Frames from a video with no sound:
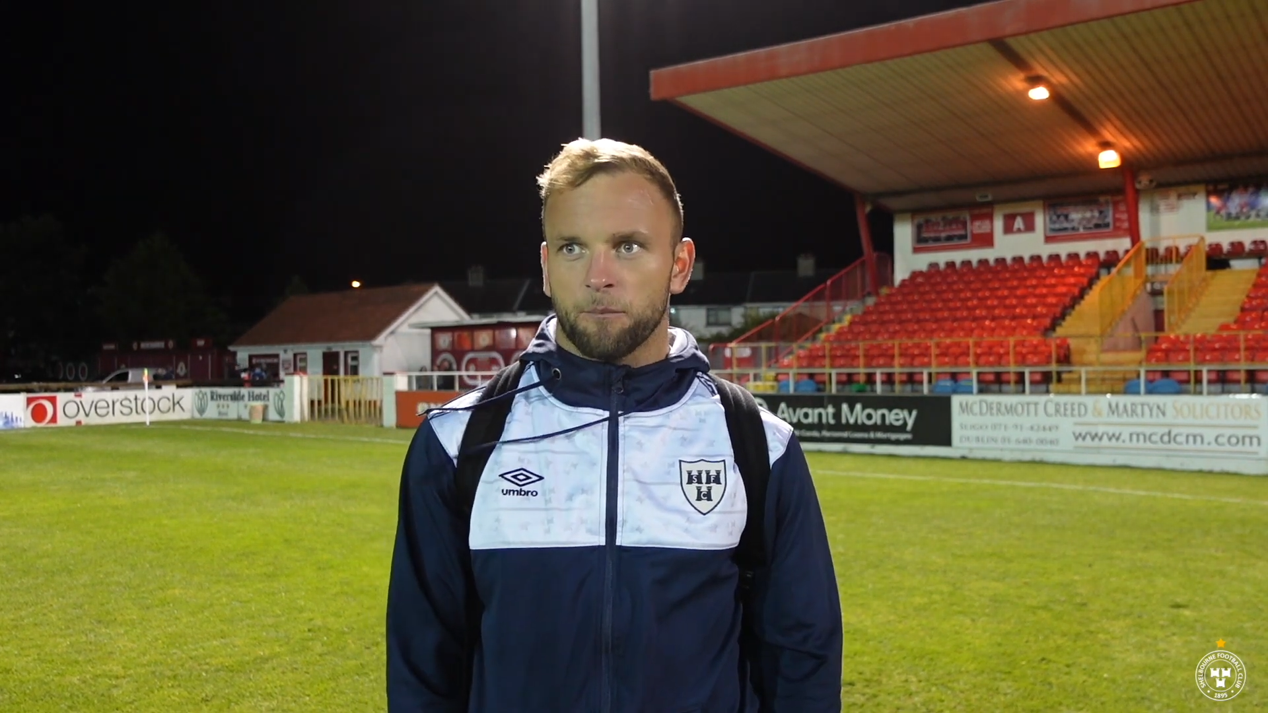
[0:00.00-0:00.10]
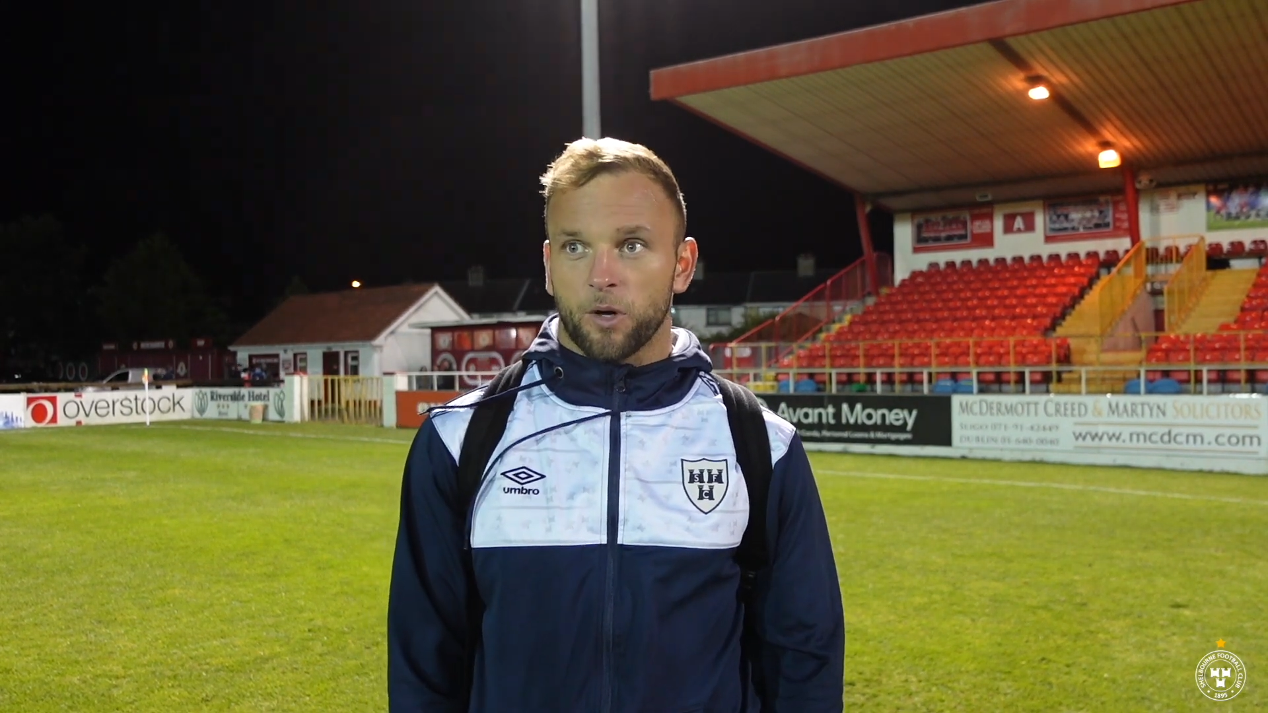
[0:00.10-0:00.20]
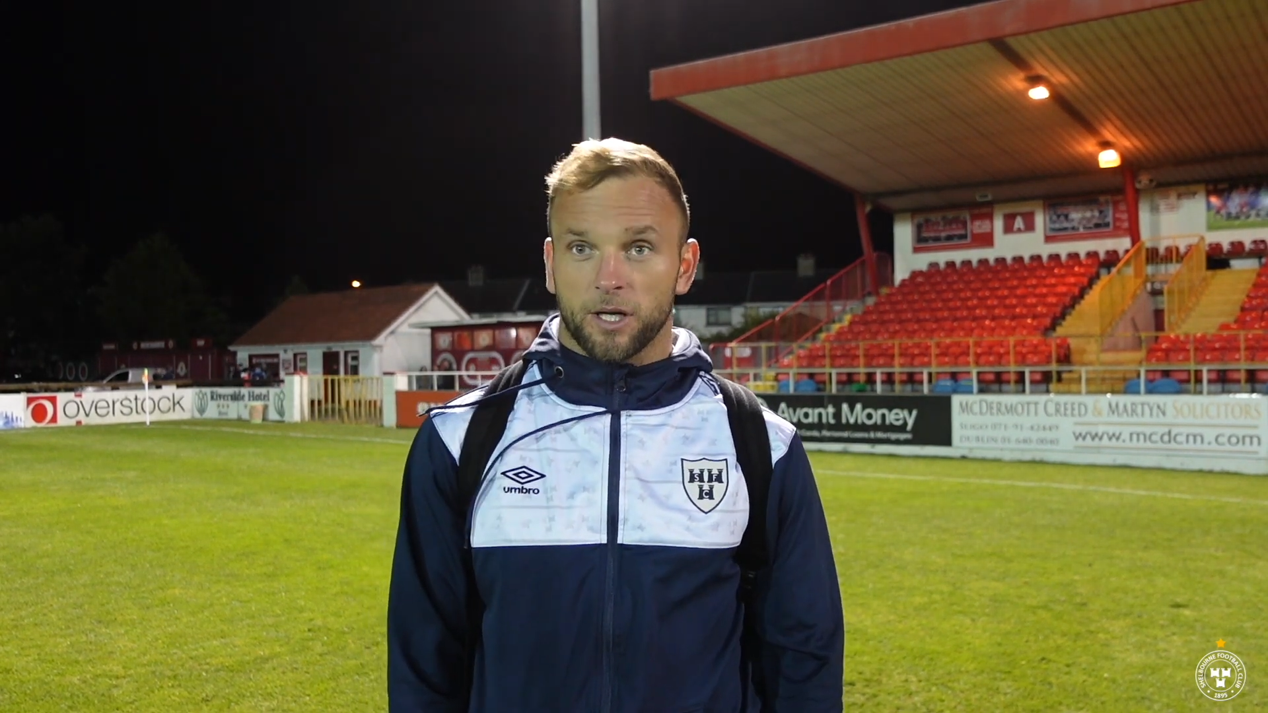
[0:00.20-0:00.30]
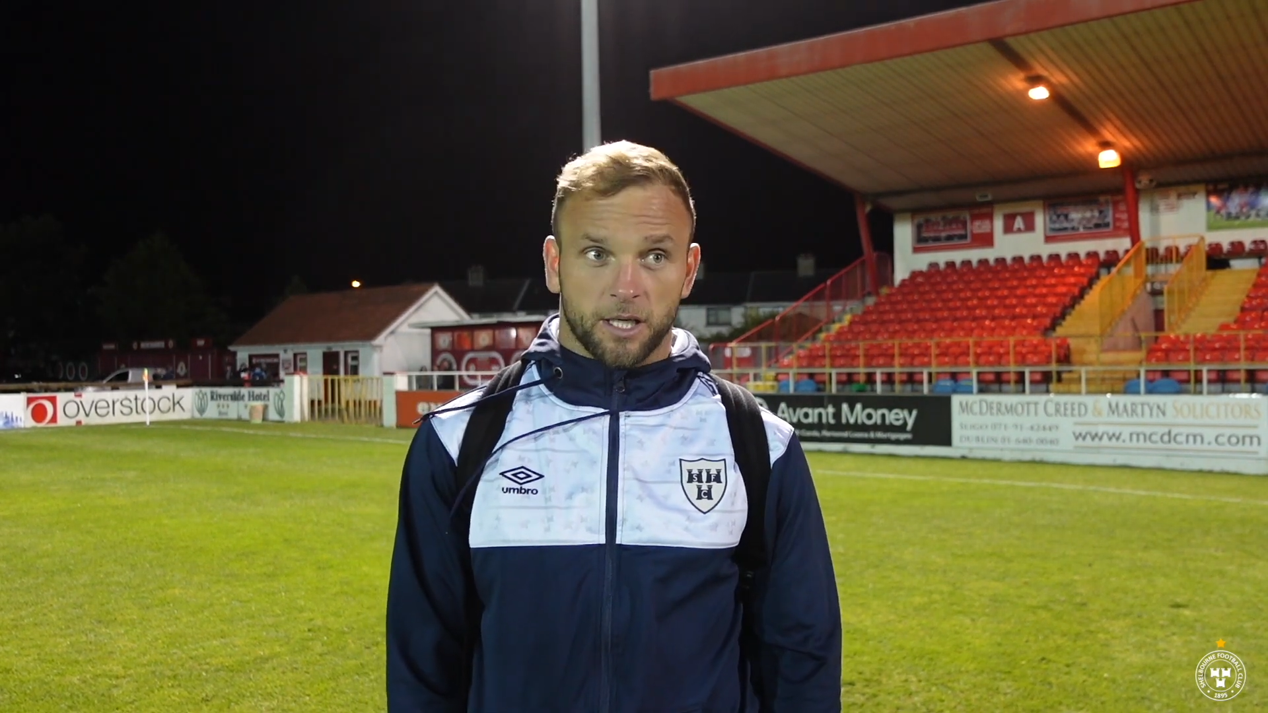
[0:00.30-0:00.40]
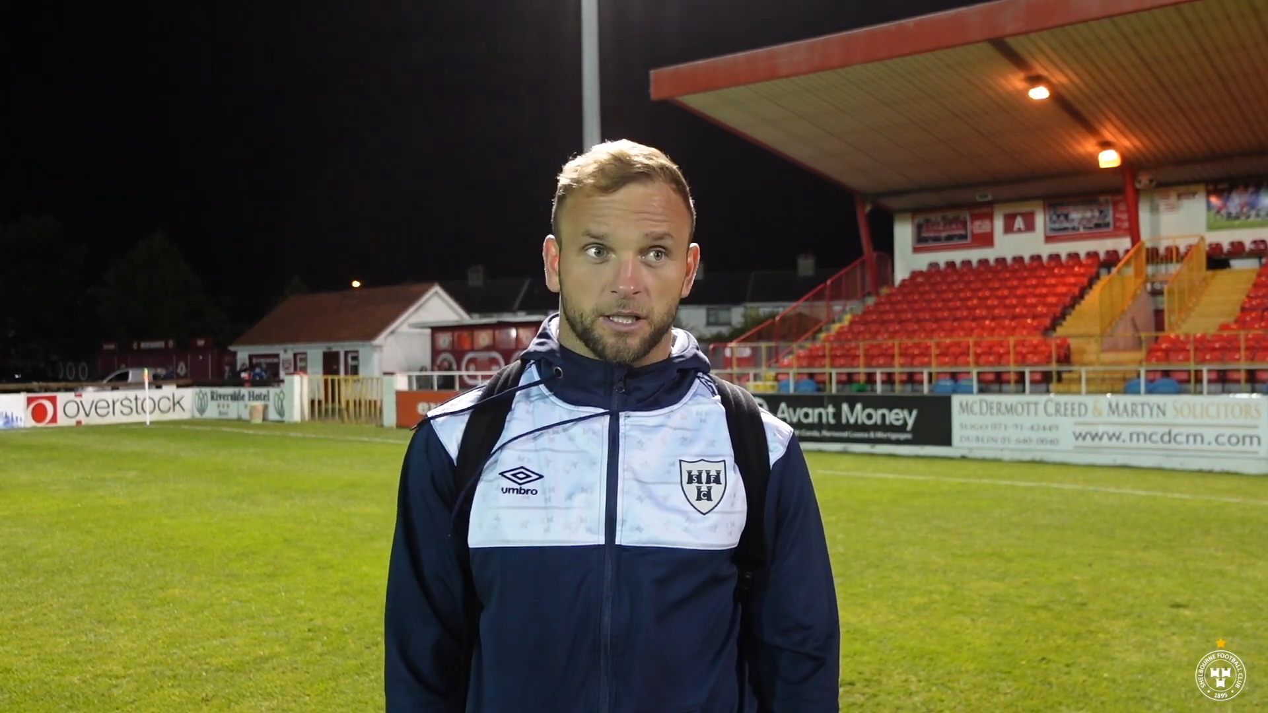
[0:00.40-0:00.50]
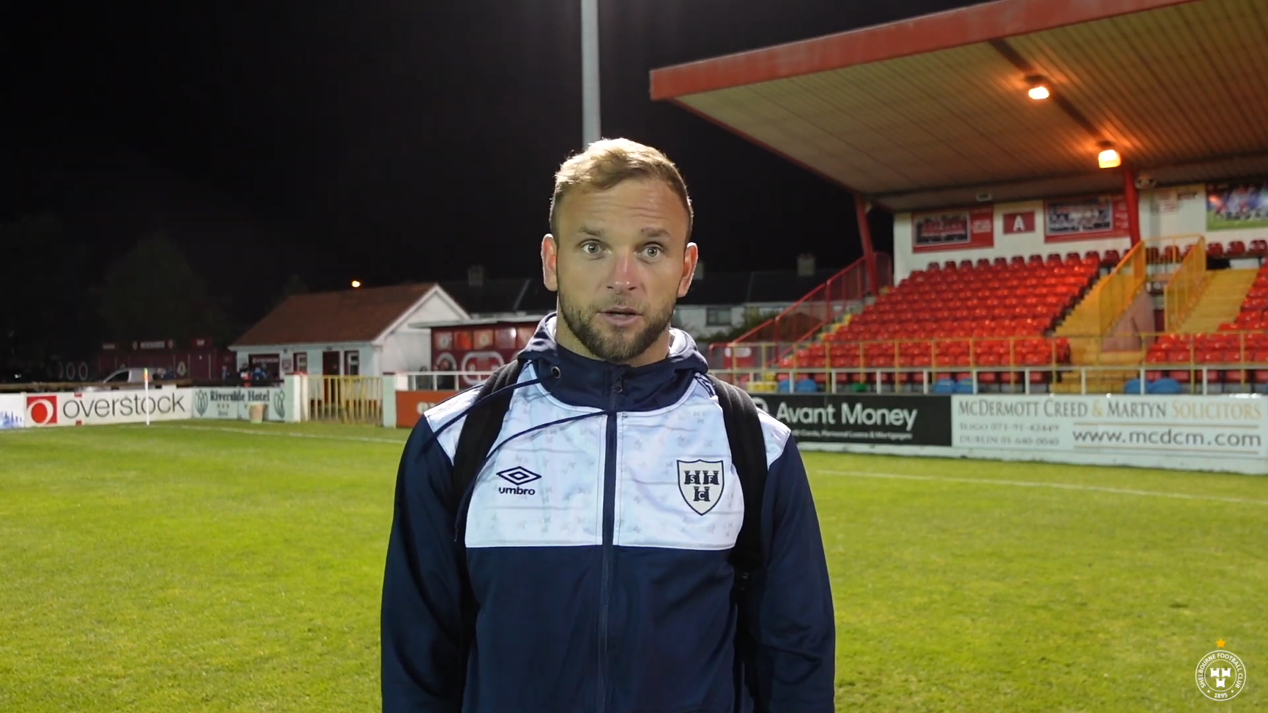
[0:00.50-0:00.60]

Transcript: But I think